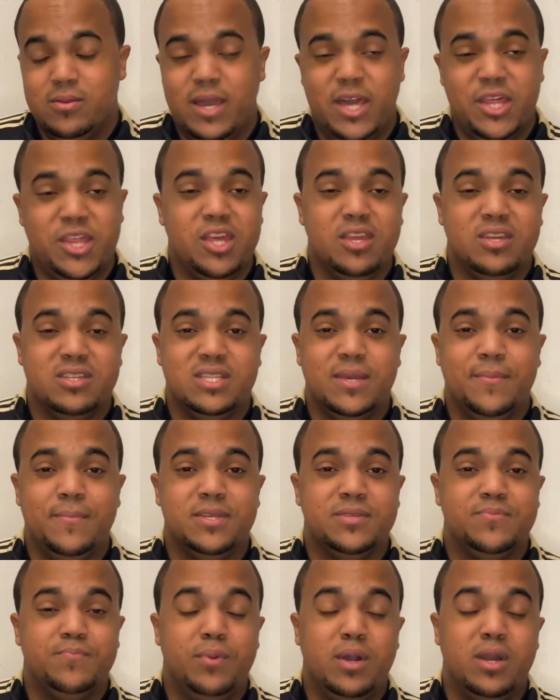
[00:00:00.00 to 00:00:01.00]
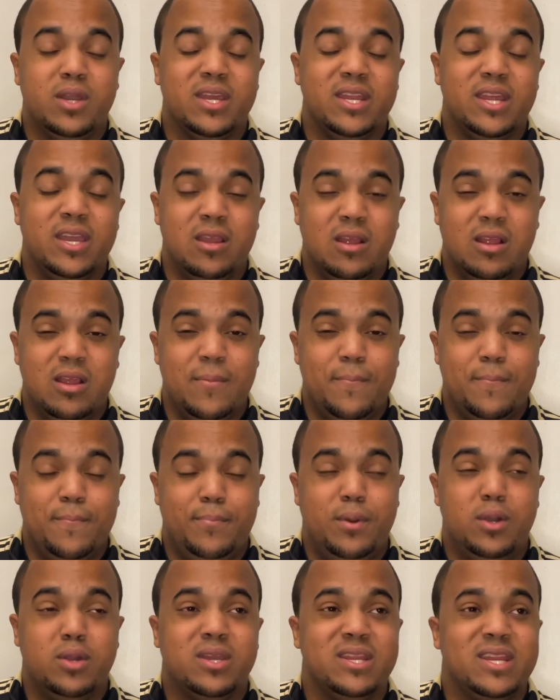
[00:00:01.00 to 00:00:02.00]
I think his name is
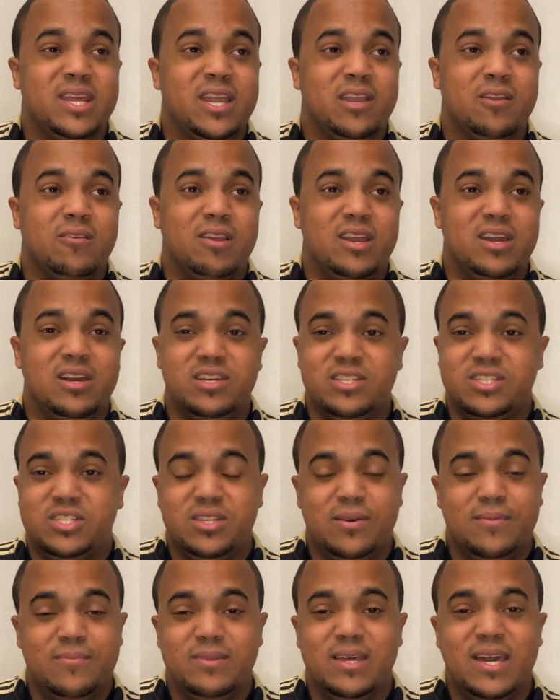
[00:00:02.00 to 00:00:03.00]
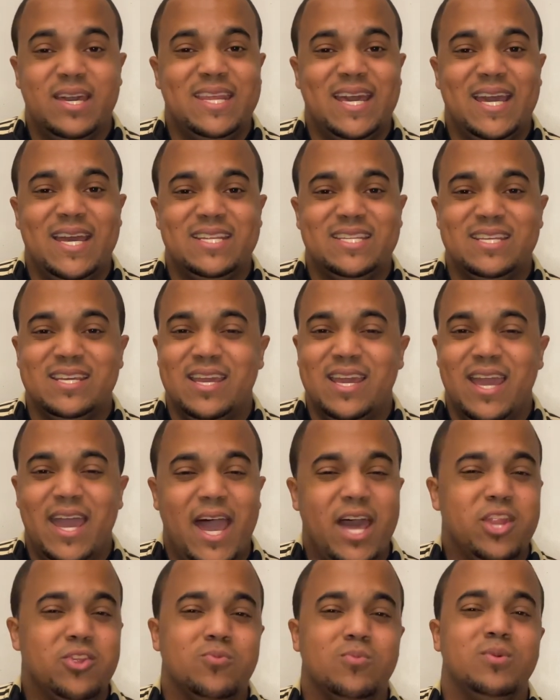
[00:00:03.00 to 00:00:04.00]
Bocanegra, something like that.
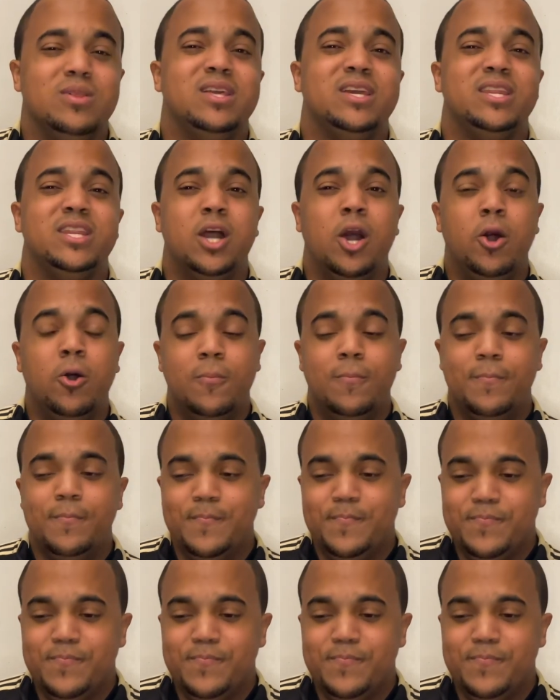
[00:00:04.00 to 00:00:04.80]
I don't really know.